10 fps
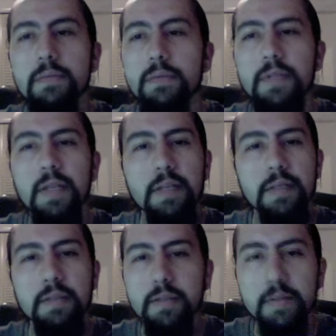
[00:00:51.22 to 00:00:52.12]

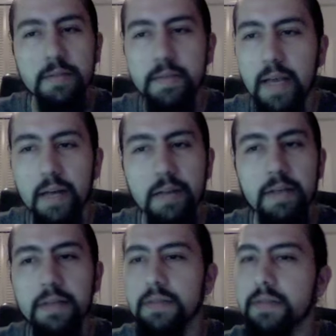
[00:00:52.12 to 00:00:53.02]
sending
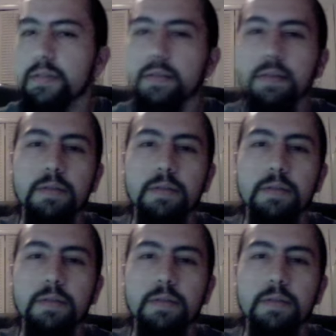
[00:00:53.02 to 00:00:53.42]
satellites,